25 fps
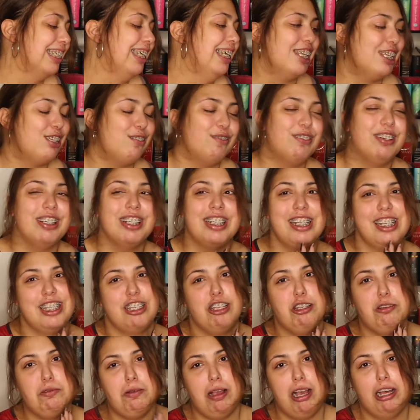This book is
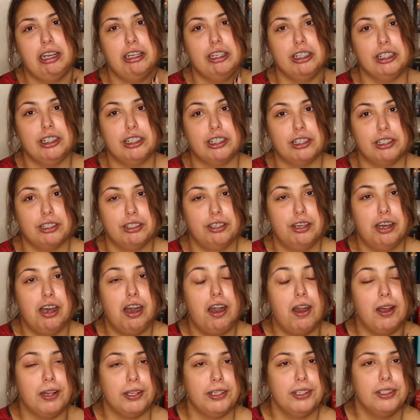about a girl
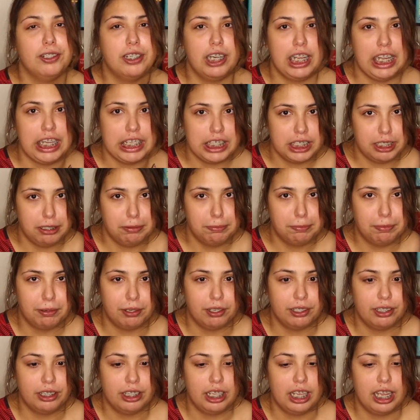on her 18th
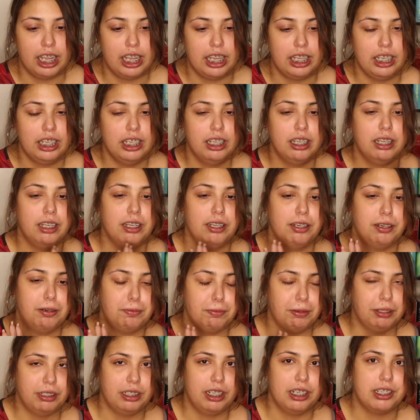birthday. Her
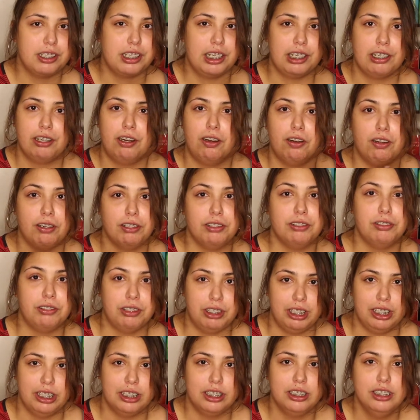birthday is like on New
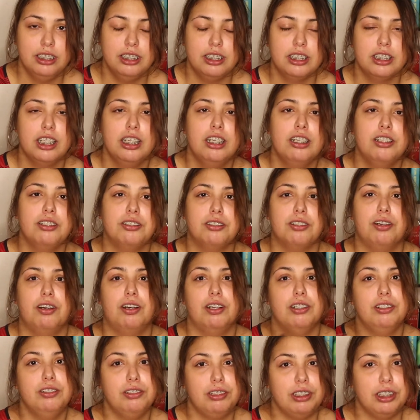Year's. So
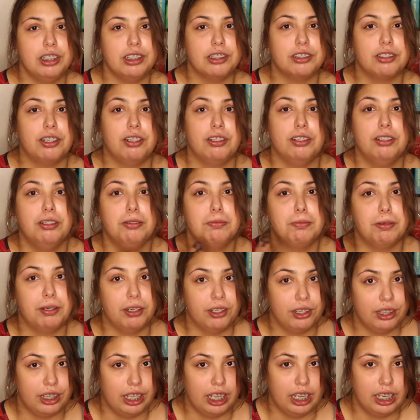on New Year's, on her
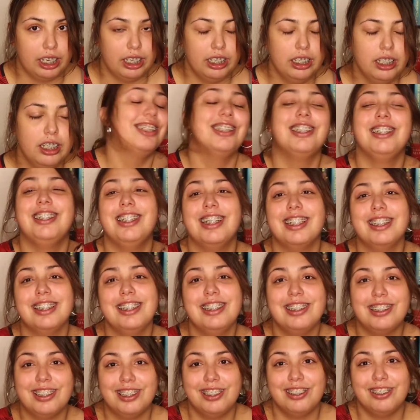birthday. She
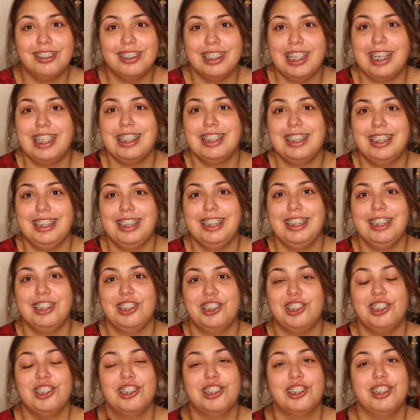doesn't turn 19,
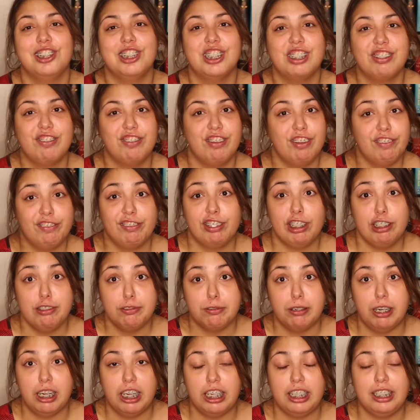she turns
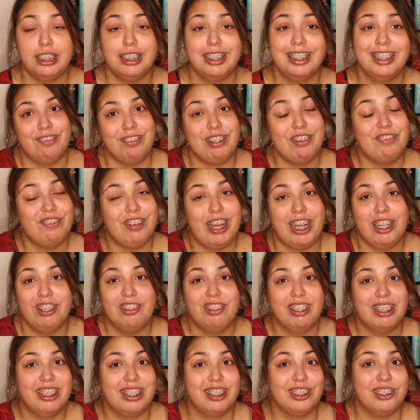51. We
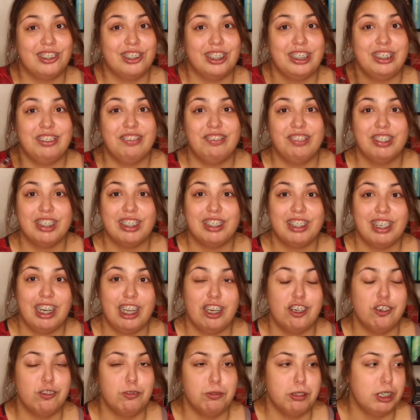follow her, try to figure
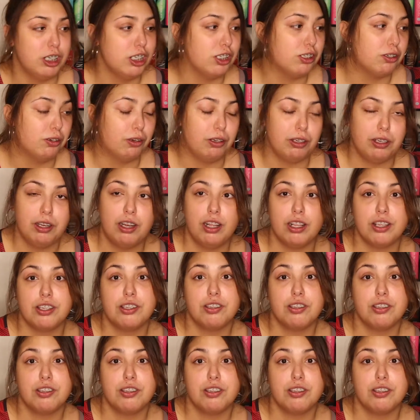out what is going on.